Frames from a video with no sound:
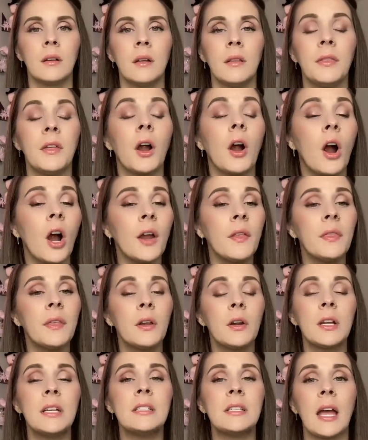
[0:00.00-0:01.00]
There are
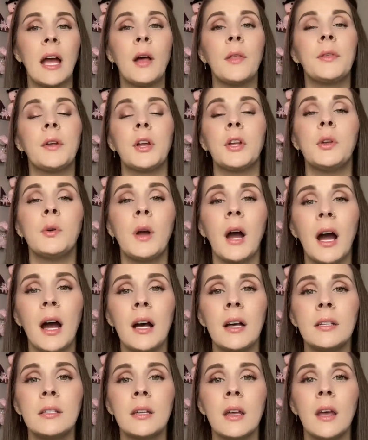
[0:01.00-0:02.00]
theories out there, you
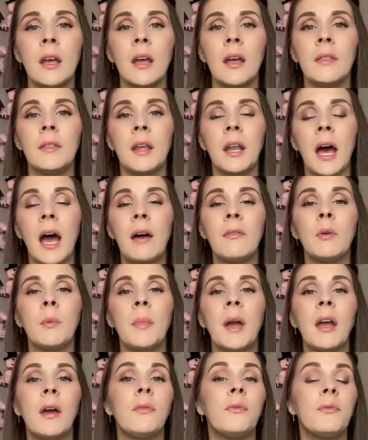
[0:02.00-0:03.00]
guys, that Ivon
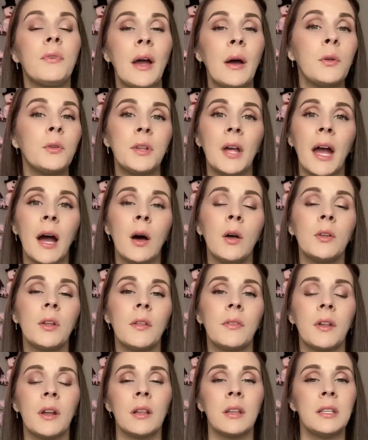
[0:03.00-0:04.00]
may have found out
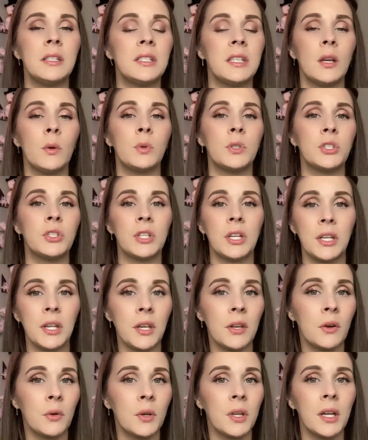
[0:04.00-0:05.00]
that Alysia was cheating
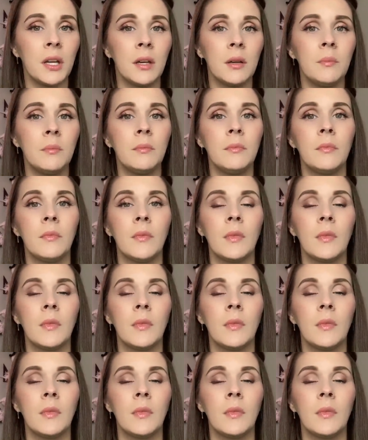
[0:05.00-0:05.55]
on him